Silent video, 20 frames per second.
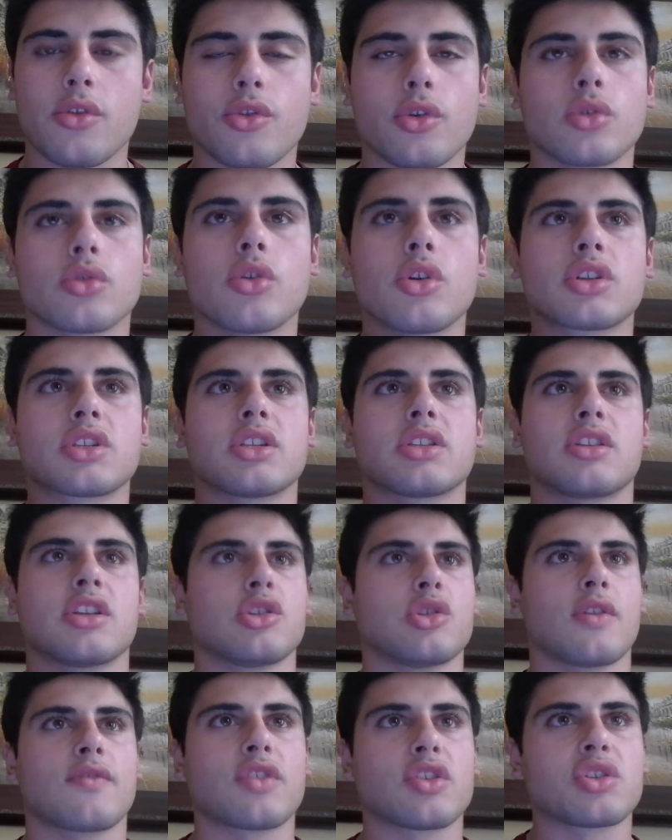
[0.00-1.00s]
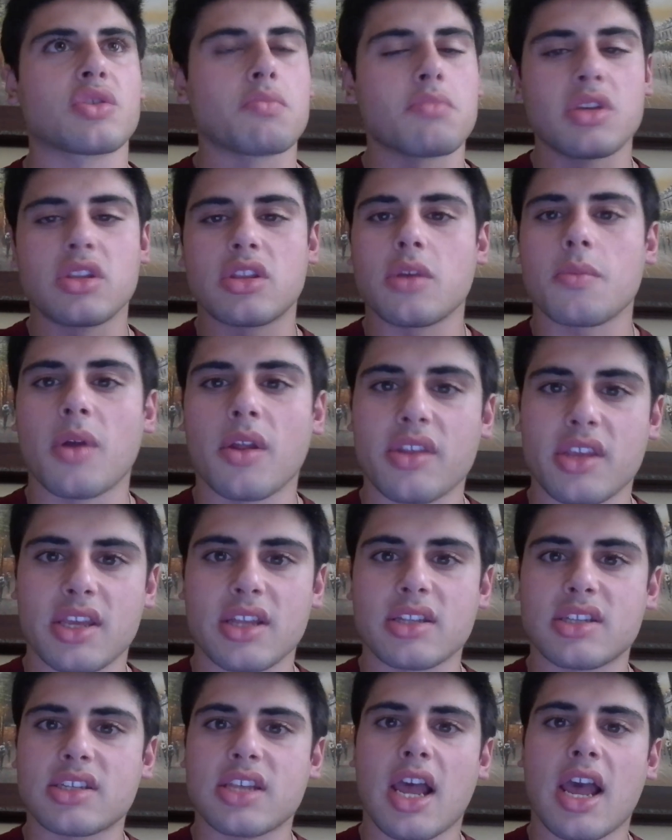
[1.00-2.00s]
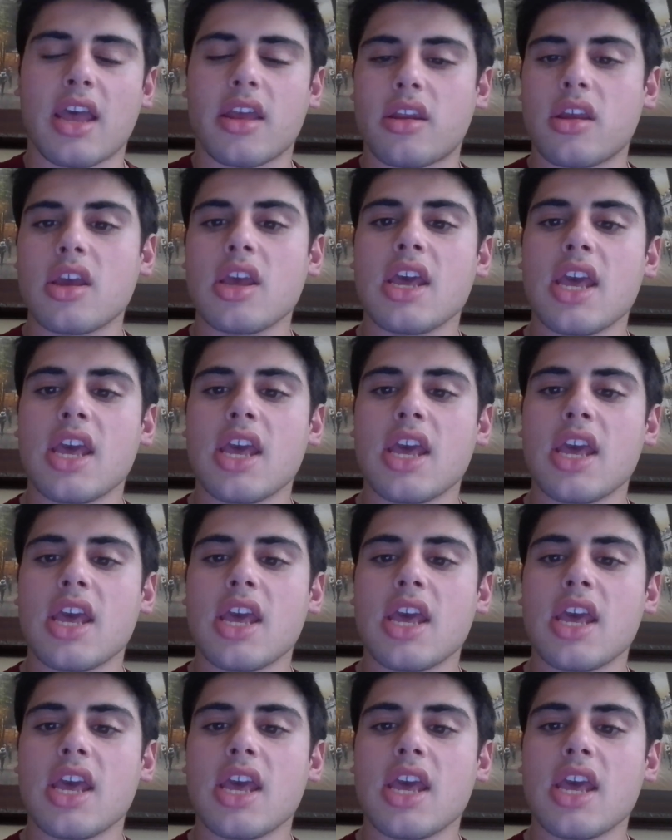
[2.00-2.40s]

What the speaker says: their looks and things. You have to just meet them on the inside.